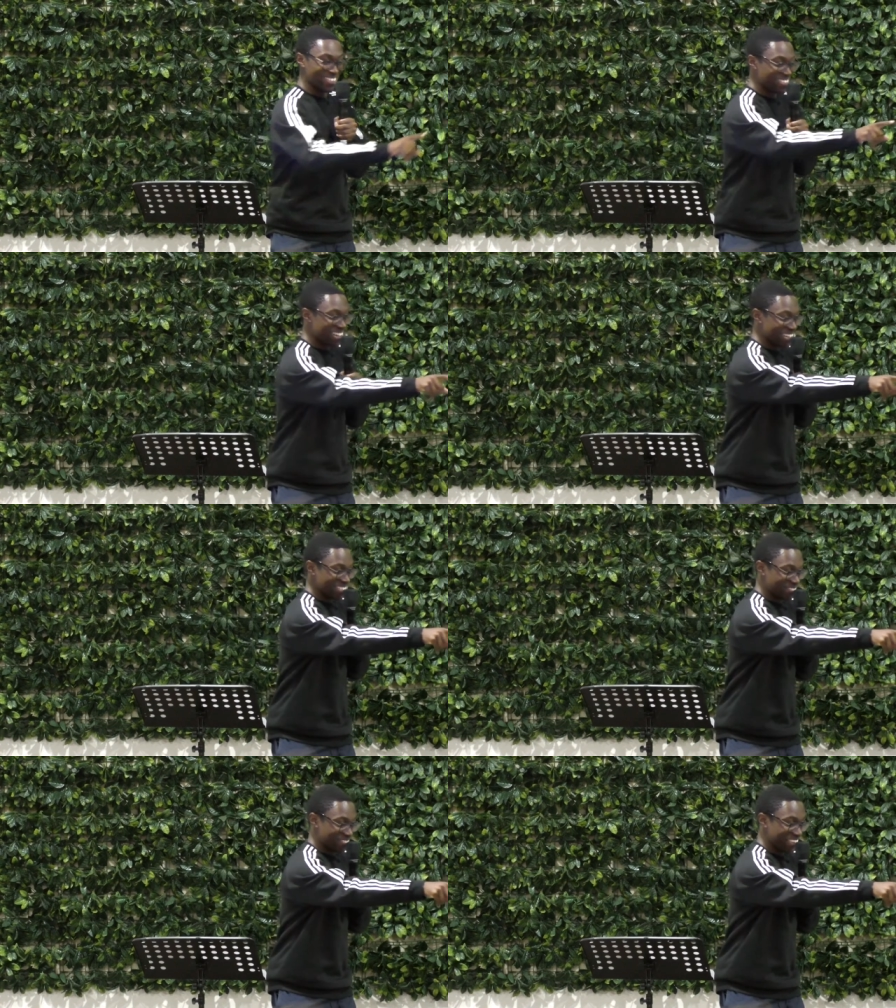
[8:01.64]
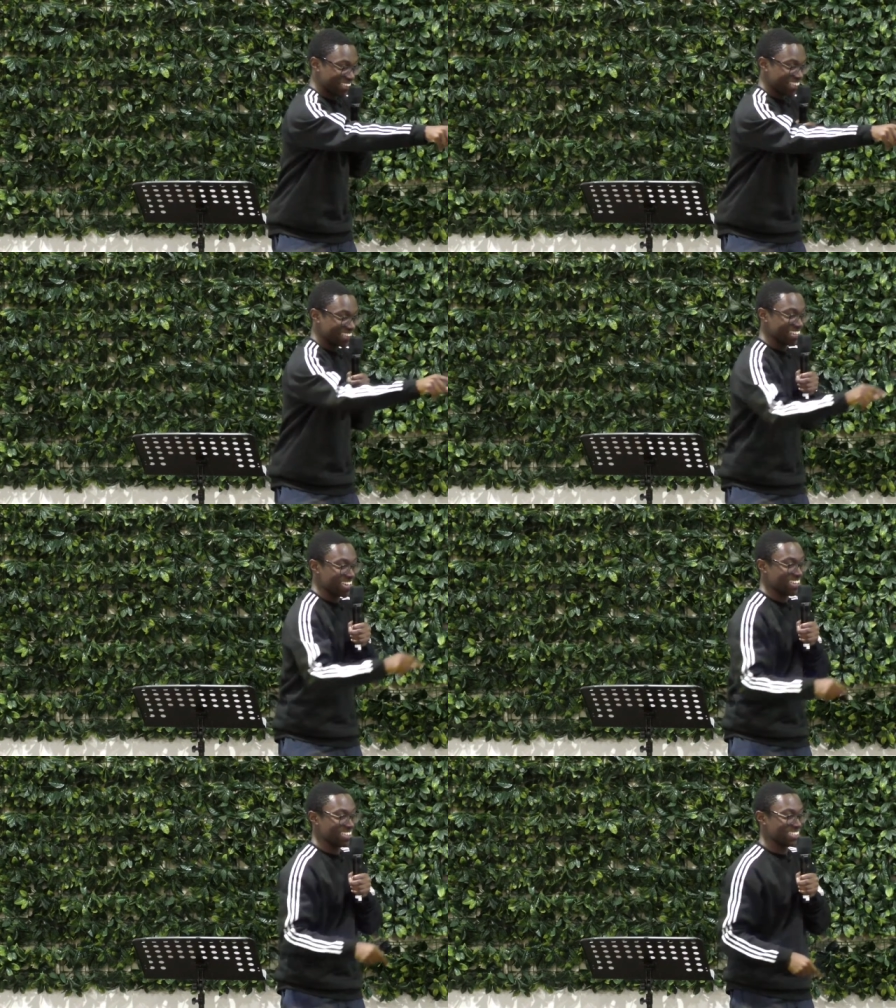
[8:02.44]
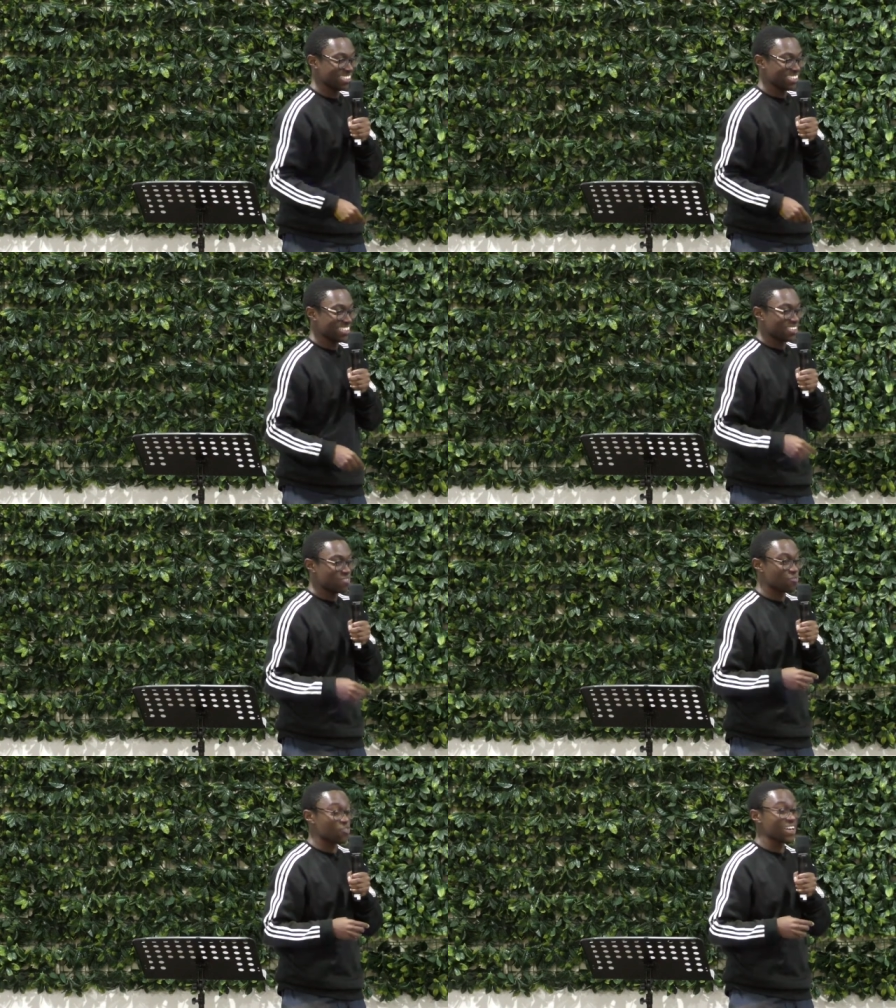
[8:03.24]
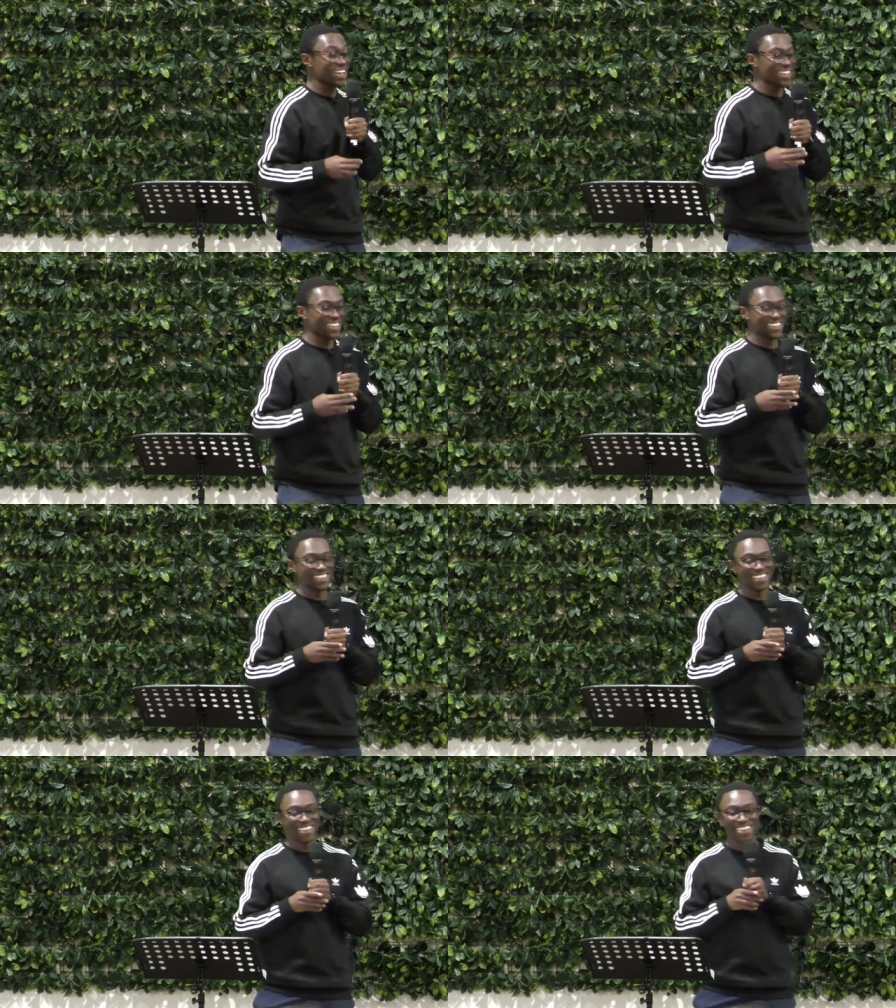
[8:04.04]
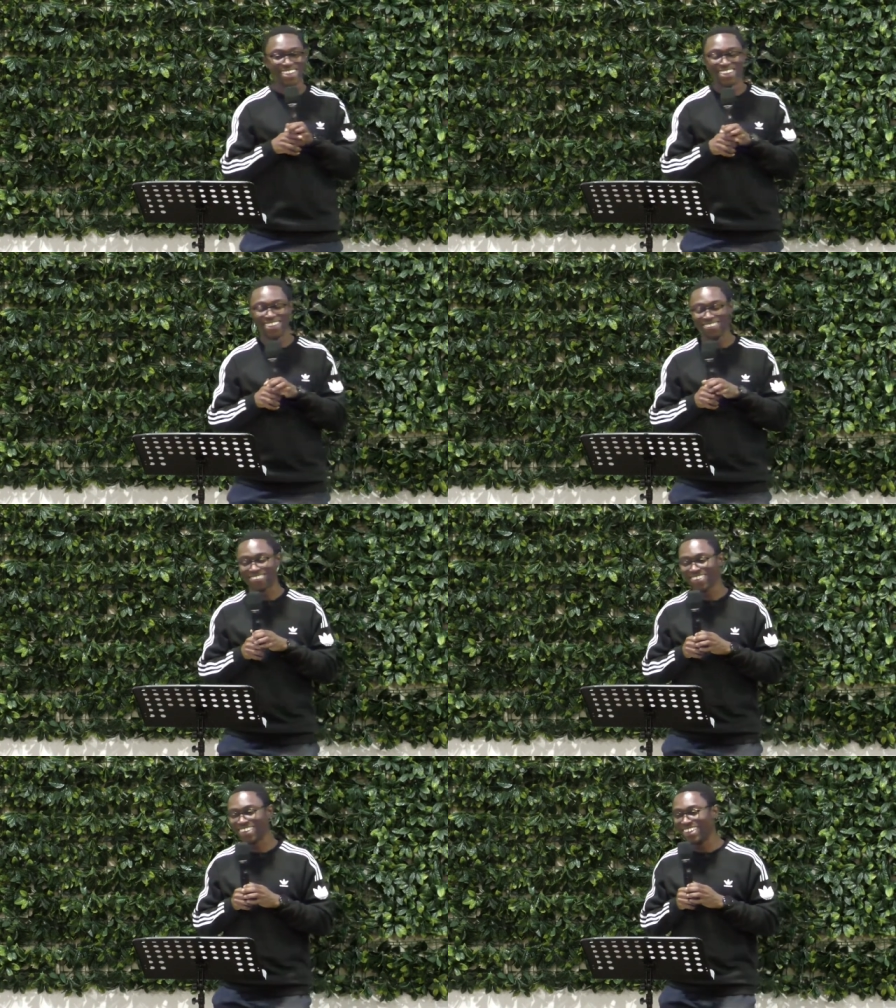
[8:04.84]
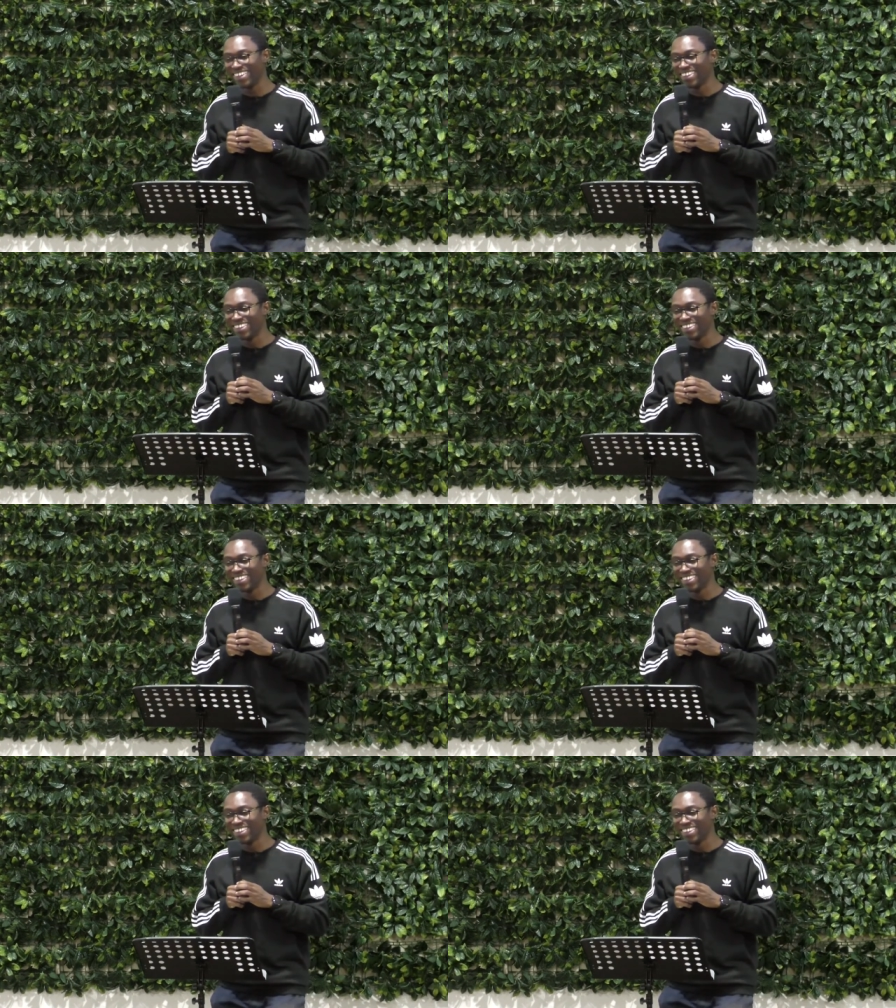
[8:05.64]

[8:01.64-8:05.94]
right in the front there. Free. Uh, free.